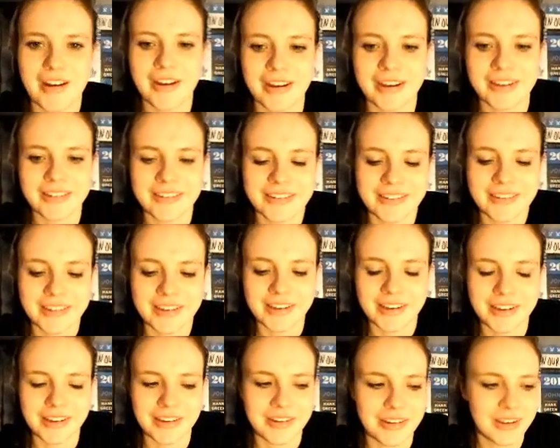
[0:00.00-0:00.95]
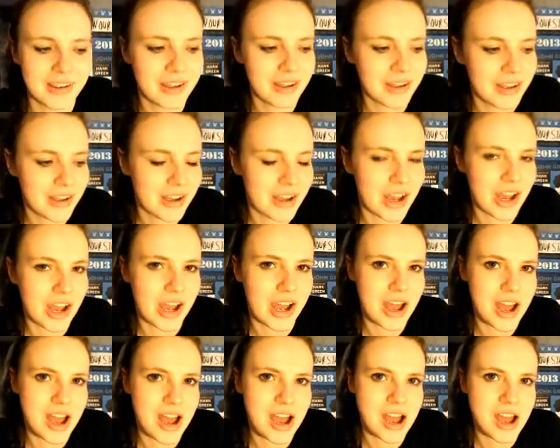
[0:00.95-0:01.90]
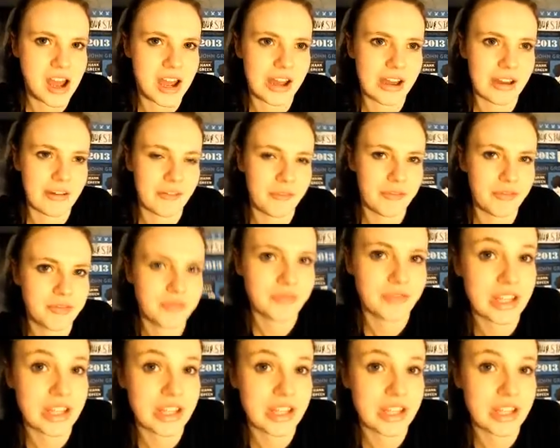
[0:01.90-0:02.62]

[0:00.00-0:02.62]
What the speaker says: Guys, so I've